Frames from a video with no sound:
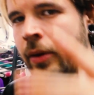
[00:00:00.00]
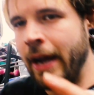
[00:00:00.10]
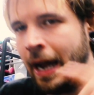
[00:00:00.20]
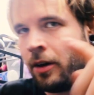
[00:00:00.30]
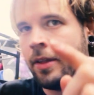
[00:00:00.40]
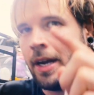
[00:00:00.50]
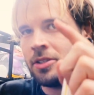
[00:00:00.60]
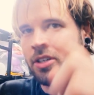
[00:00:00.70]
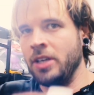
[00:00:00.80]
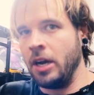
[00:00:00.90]
with how that
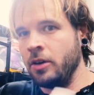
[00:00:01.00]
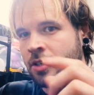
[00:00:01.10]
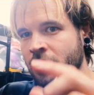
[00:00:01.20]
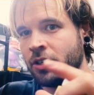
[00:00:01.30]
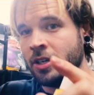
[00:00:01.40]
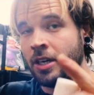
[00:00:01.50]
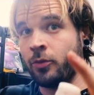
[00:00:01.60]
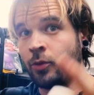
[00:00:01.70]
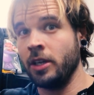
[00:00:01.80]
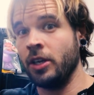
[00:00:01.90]
turned out. It's turning
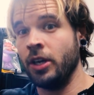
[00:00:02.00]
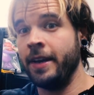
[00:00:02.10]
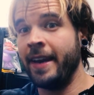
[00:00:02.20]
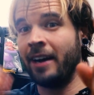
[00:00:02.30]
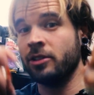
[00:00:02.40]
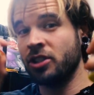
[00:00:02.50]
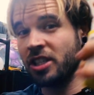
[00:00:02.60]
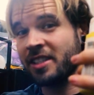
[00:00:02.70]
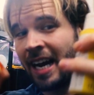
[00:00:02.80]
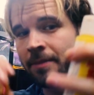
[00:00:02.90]
out really good. Now it's
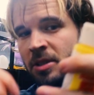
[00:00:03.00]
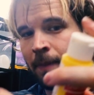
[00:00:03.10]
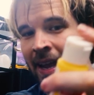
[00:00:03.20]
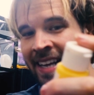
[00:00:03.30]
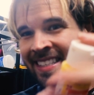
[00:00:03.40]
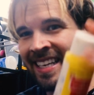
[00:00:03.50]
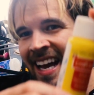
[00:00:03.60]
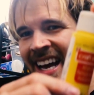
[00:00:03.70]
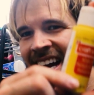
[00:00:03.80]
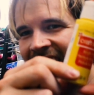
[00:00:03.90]
just time to paint it.
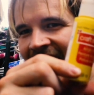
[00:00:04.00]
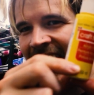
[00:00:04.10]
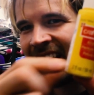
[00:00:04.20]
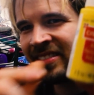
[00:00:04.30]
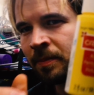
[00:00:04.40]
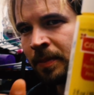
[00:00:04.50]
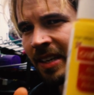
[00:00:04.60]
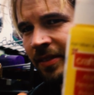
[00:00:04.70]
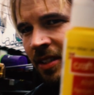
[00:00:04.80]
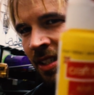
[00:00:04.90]
I have a
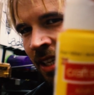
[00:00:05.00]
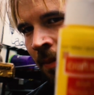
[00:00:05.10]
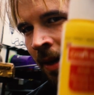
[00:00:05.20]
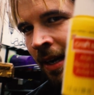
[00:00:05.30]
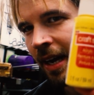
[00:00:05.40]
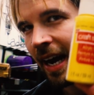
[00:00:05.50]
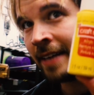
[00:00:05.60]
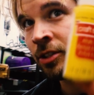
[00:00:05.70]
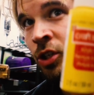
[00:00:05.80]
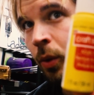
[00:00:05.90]
bit of a dilemma.
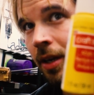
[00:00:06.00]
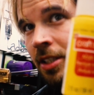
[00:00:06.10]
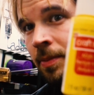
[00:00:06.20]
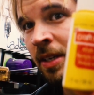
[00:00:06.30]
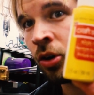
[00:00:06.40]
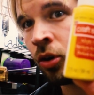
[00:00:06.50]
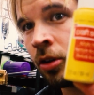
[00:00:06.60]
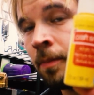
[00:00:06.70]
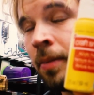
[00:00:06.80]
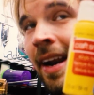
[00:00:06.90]
I do want it to be
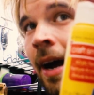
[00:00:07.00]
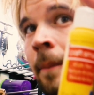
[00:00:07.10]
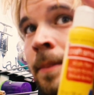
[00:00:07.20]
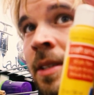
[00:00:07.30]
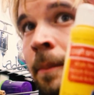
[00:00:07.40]
gold, but I'm